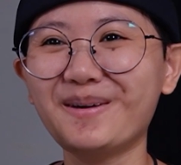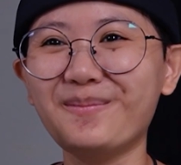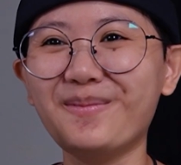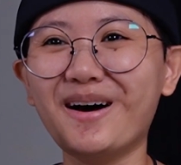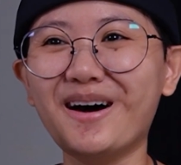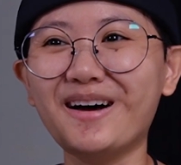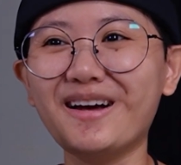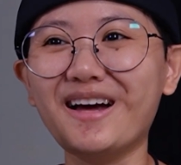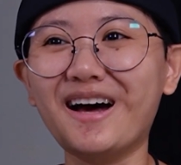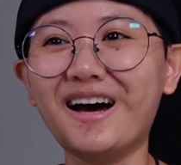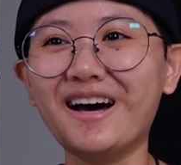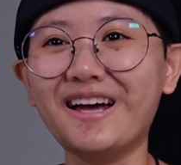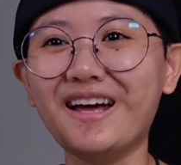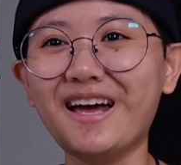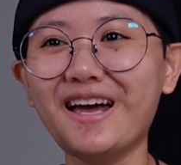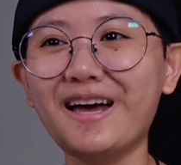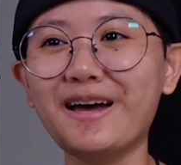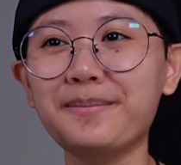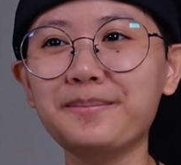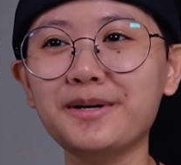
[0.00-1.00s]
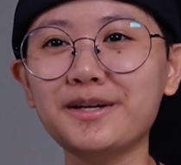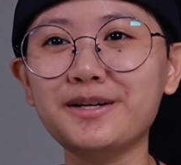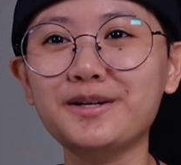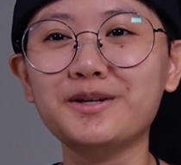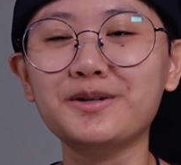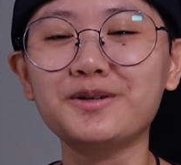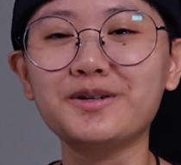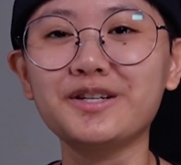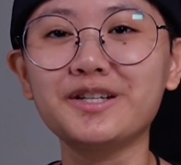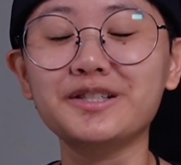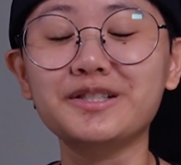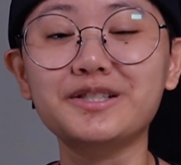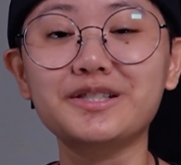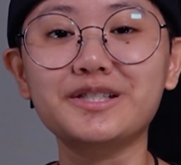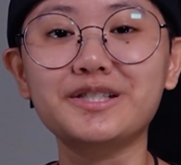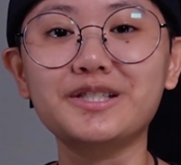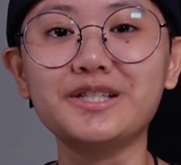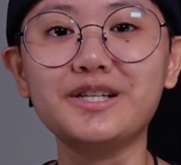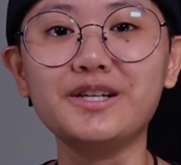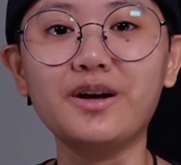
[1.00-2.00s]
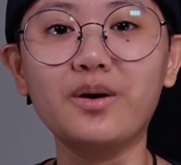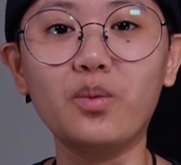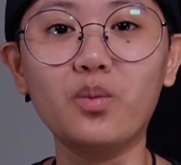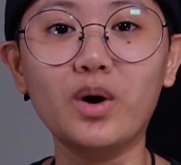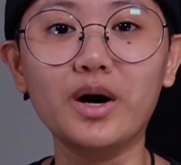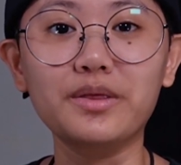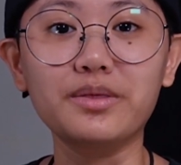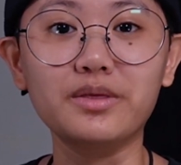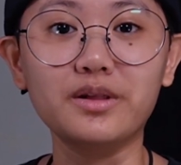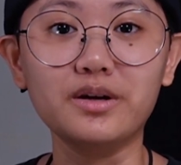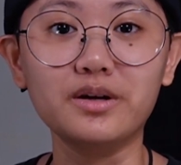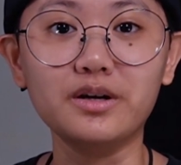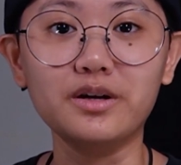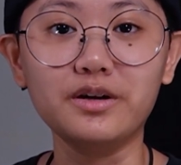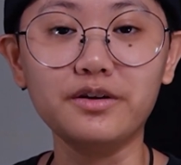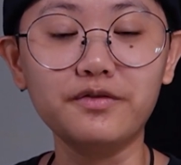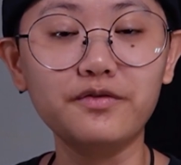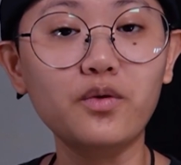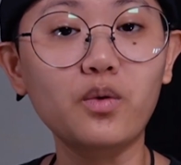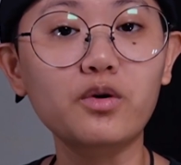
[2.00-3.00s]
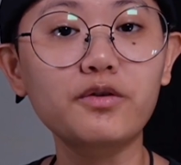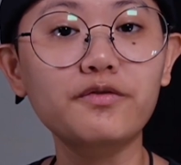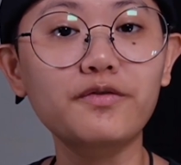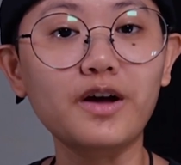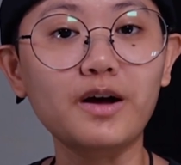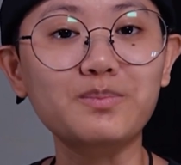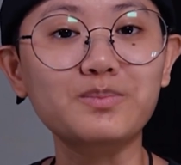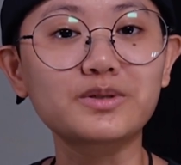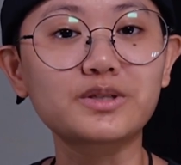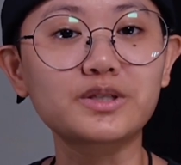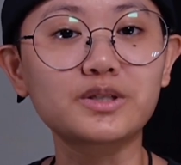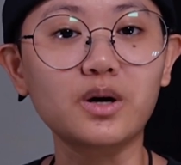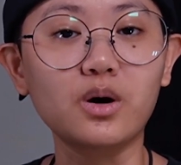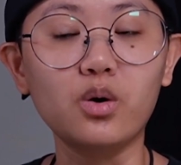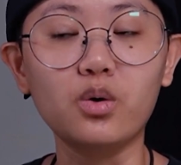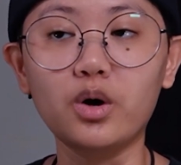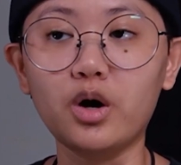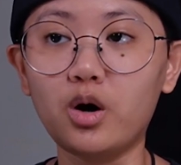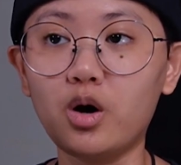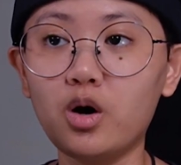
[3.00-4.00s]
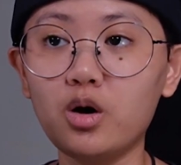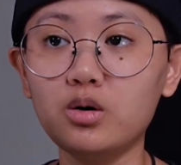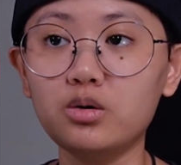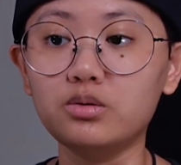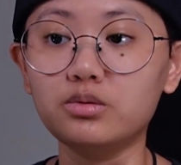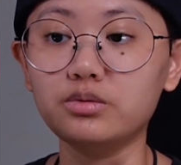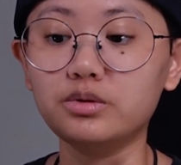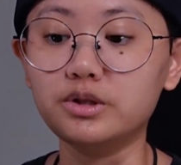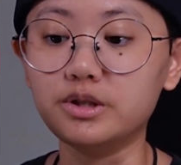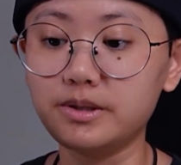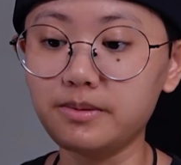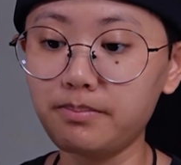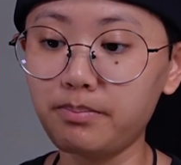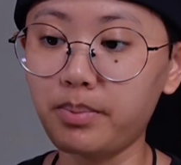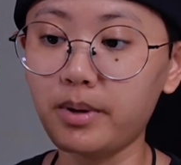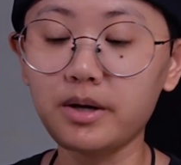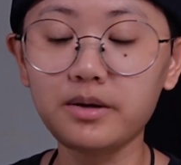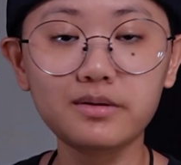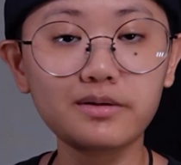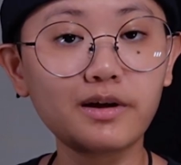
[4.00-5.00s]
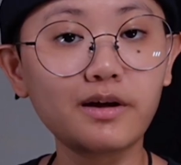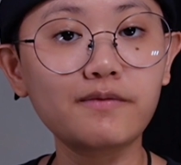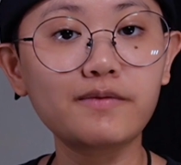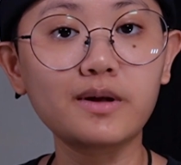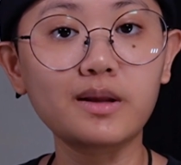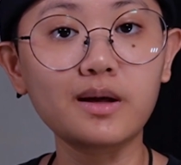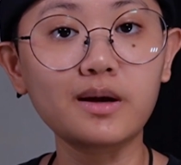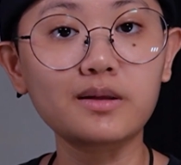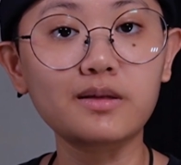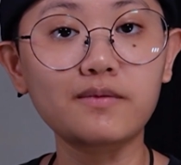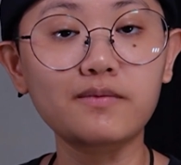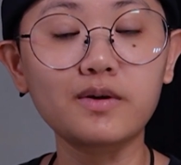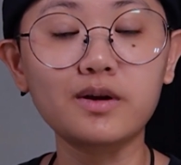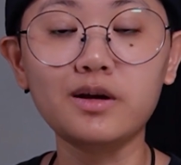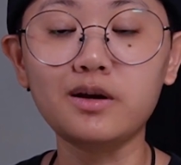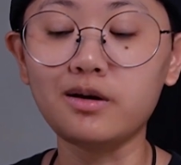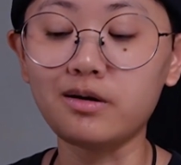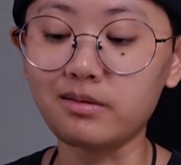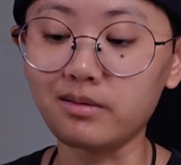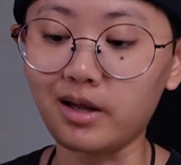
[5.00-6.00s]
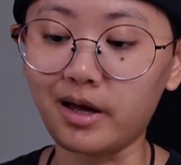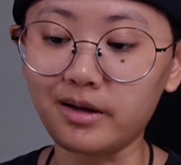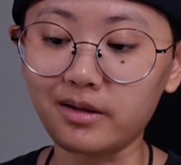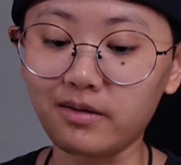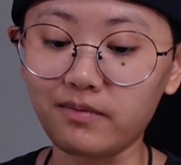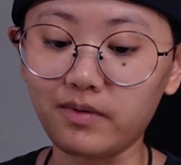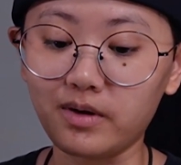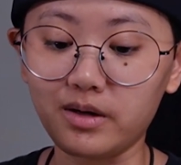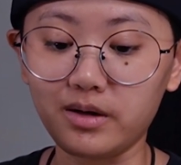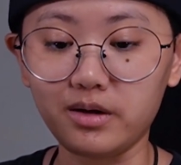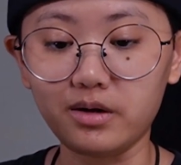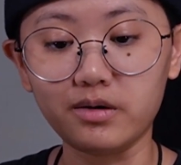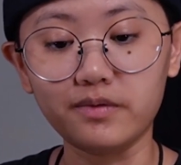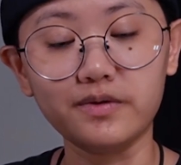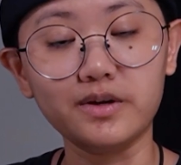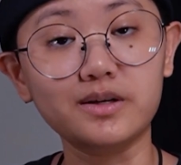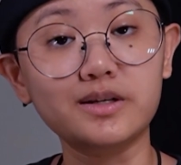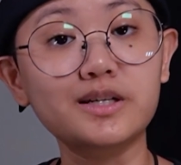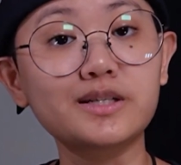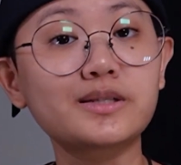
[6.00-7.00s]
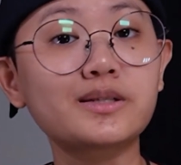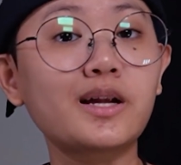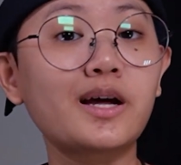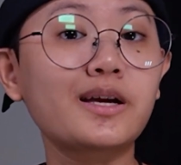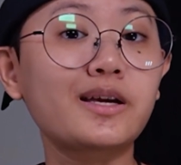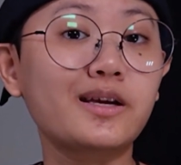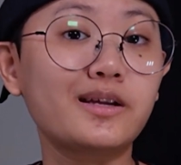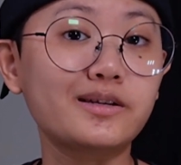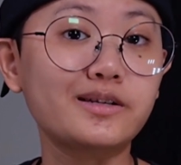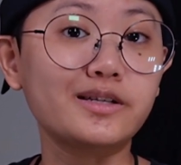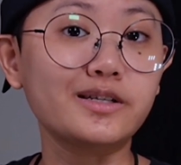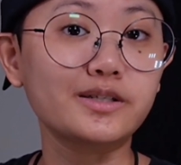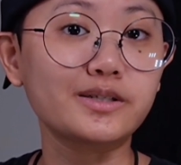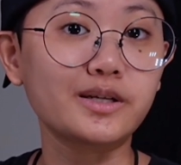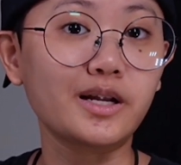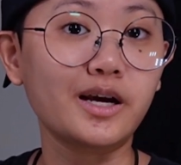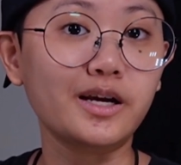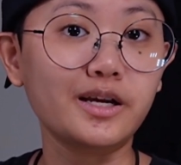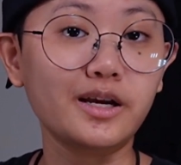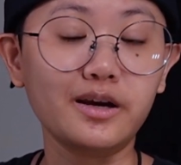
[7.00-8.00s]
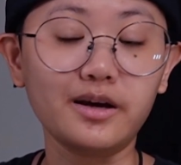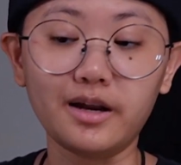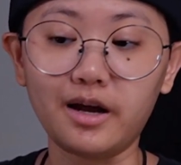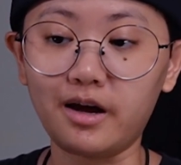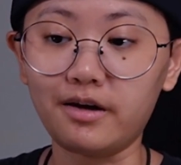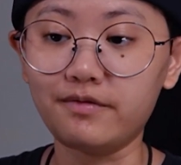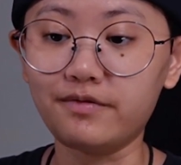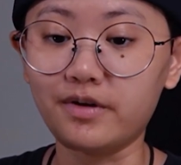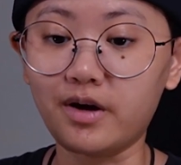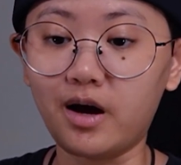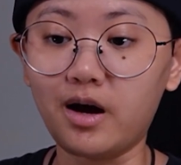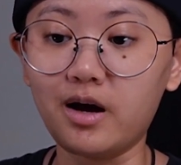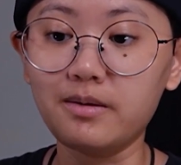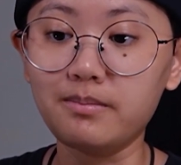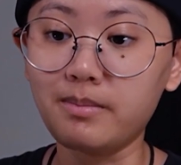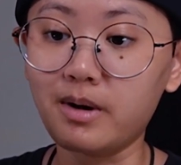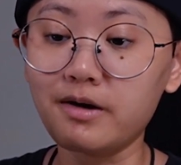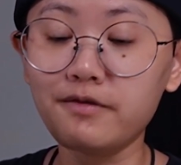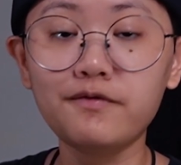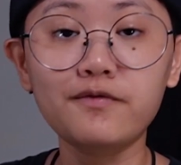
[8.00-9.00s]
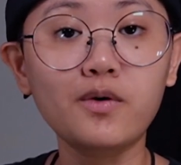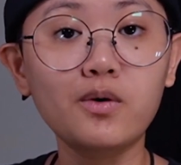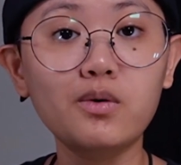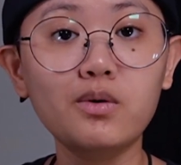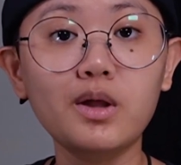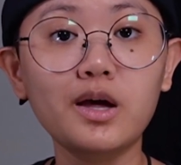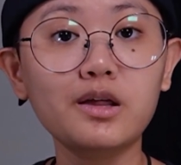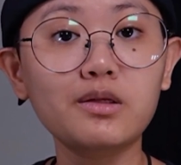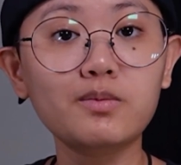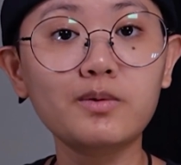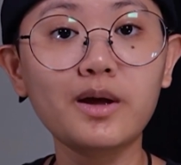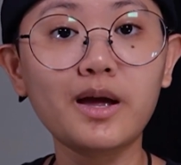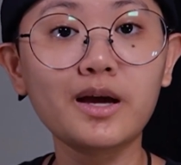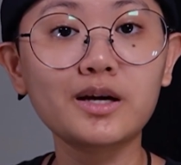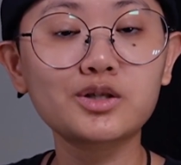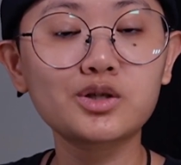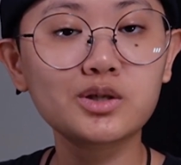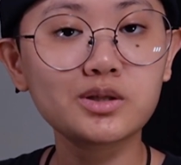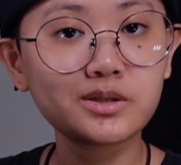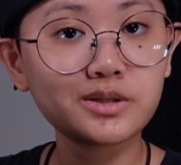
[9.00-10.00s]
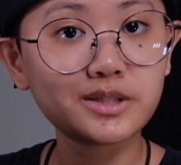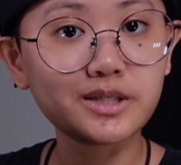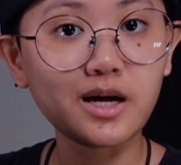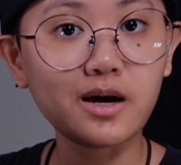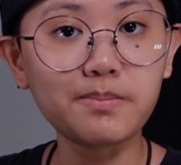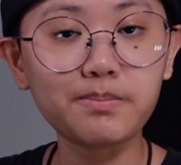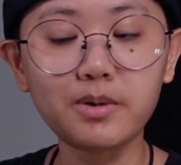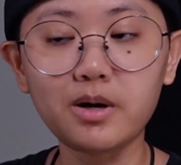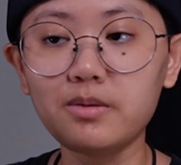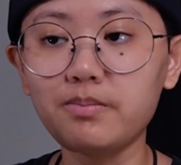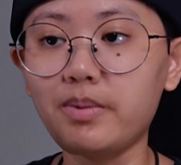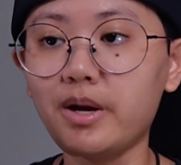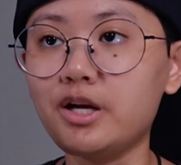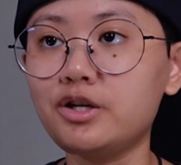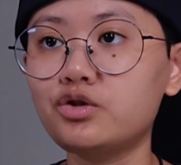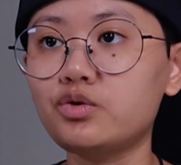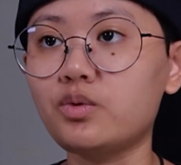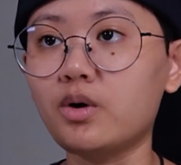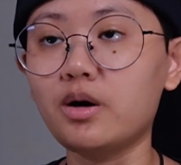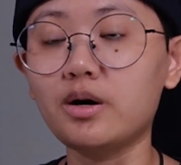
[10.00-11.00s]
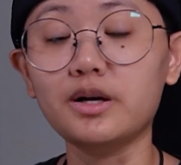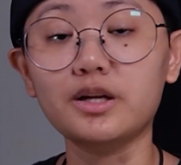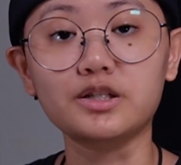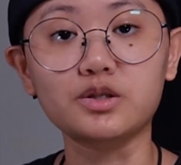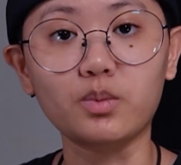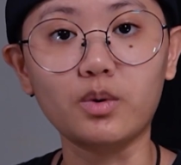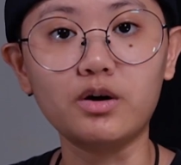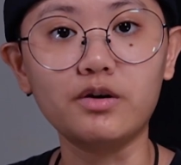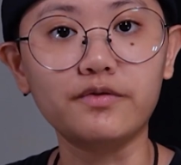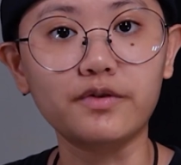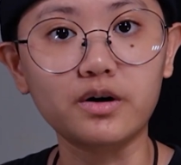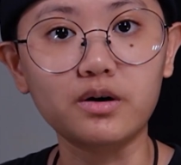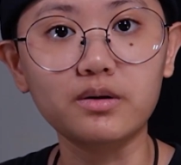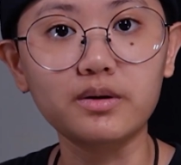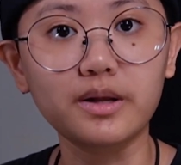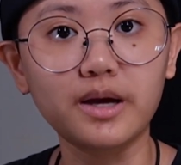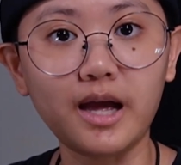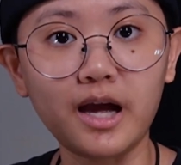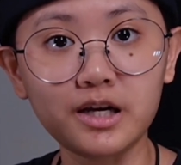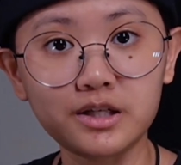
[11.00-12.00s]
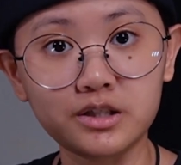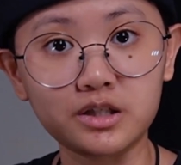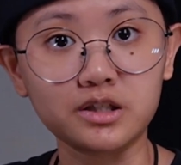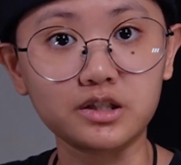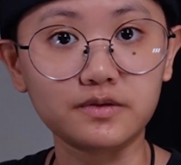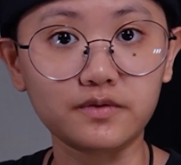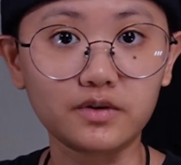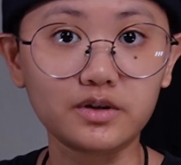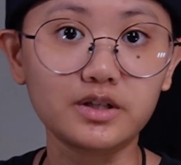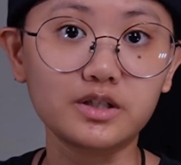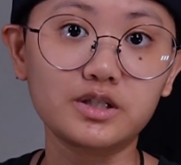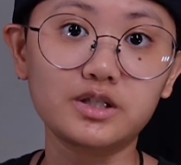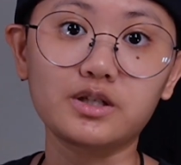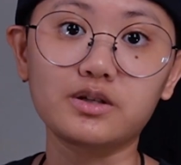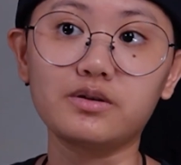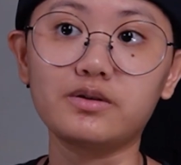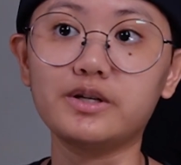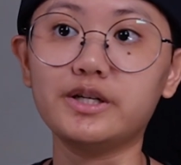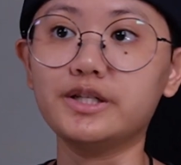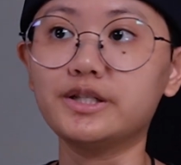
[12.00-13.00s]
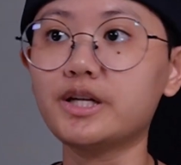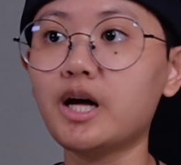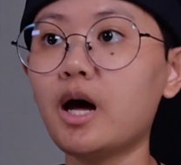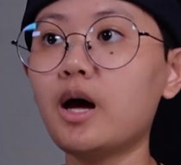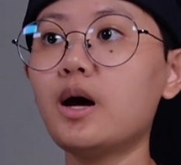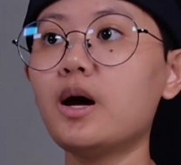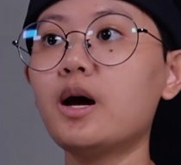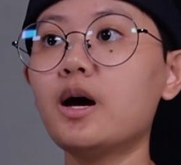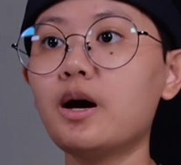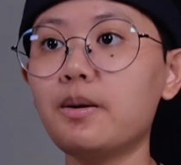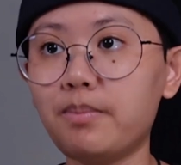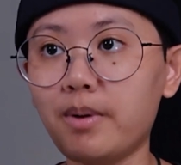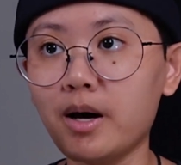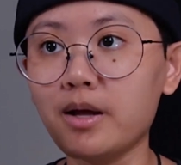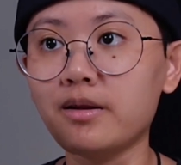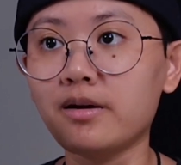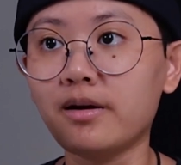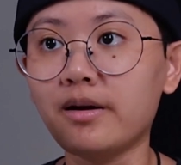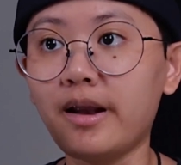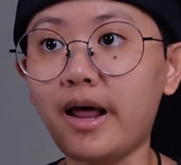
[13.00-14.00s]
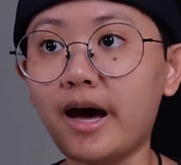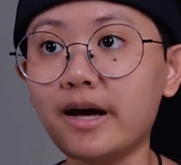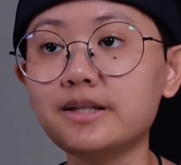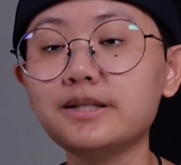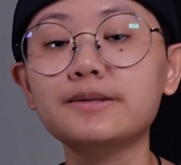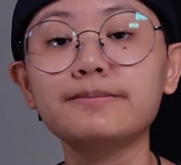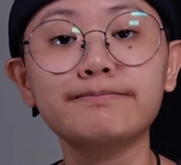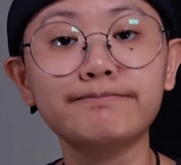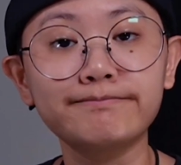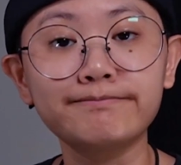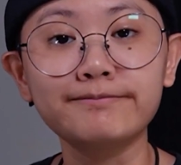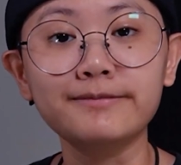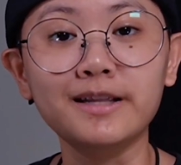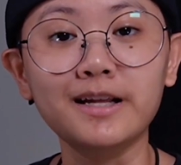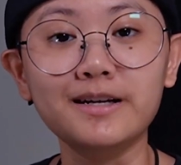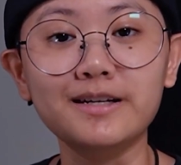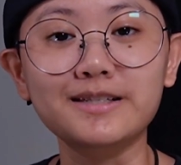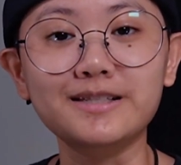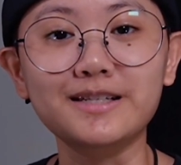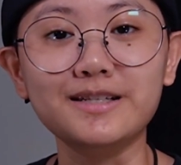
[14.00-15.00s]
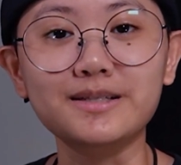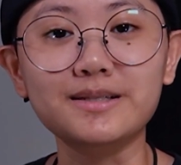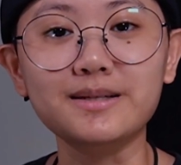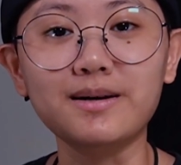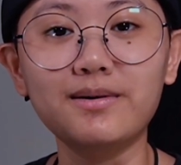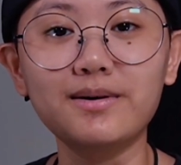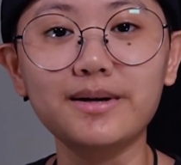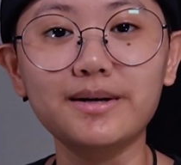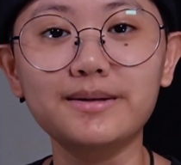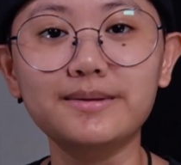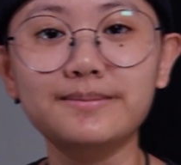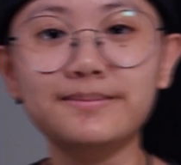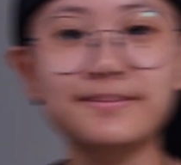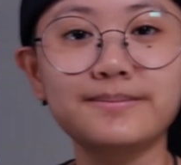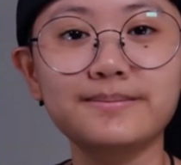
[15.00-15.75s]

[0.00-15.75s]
But I am curious to see what the fourth episode holds. But if you like the video. If you dislike it, dislike it. I've got my full-length reactions up on Patreon, as well as early access for this series. But other than that, let us get started.